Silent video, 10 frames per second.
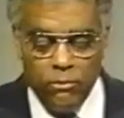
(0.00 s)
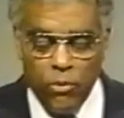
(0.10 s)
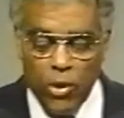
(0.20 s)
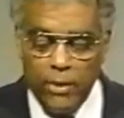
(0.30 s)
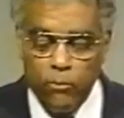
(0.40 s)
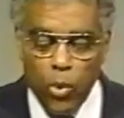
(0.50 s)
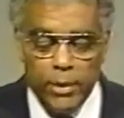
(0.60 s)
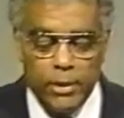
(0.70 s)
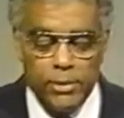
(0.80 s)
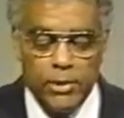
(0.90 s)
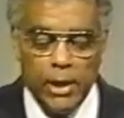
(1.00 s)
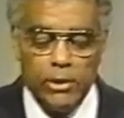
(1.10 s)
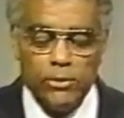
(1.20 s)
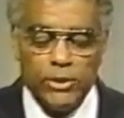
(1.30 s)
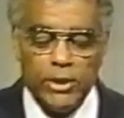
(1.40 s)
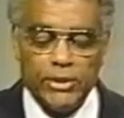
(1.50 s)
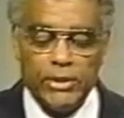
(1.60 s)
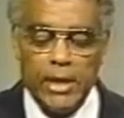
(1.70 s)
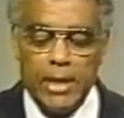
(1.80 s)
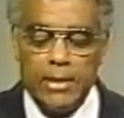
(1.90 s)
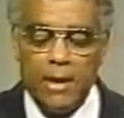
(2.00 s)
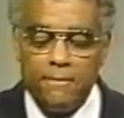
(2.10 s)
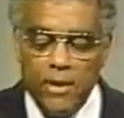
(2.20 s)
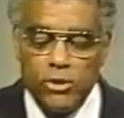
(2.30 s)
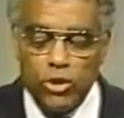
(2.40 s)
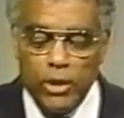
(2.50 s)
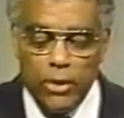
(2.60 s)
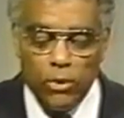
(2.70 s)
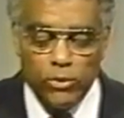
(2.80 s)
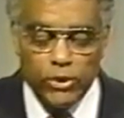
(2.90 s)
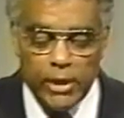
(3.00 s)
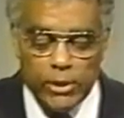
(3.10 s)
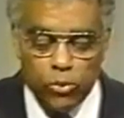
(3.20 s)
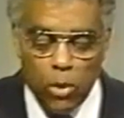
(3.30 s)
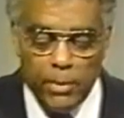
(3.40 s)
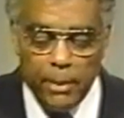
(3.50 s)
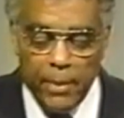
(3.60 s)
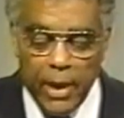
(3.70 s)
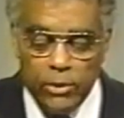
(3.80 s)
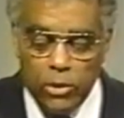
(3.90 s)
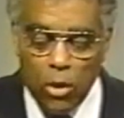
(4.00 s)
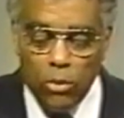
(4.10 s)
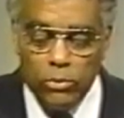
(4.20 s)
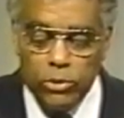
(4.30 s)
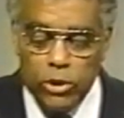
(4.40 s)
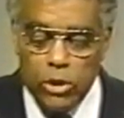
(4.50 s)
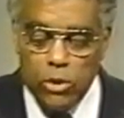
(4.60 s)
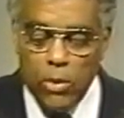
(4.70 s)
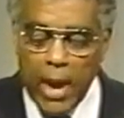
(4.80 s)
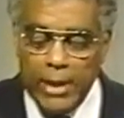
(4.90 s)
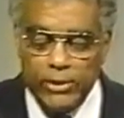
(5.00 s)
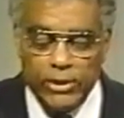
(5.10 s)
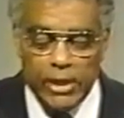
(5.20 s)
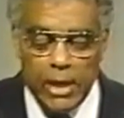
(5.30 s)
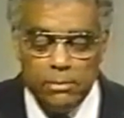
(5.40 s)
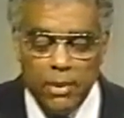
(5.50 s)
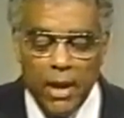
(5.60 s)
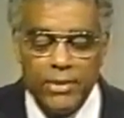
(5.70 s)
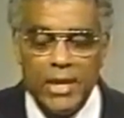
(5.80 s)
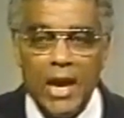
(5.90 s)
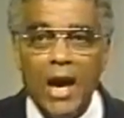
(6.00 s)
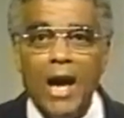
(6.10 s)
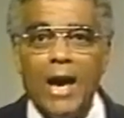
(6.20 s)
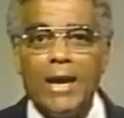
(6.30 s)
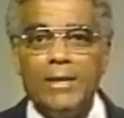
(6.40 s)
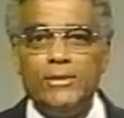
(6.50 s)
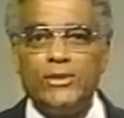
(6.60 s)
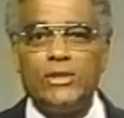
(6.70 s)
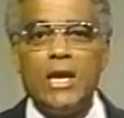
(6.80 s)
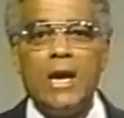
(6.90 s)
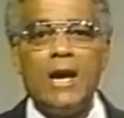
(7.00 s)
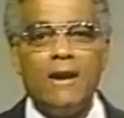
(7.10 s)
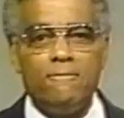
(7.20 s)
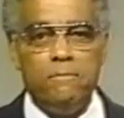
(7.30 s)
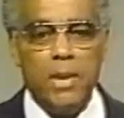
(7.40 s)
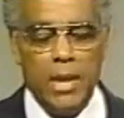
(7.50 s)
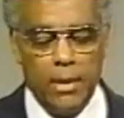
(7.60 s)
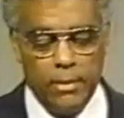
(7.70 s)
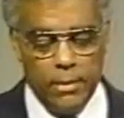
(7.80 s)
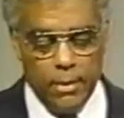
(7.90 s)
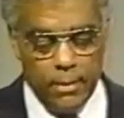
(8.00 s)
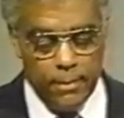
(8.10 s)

For if one continues to sin, eventually those sins will be made known to and seen by the eyes of men.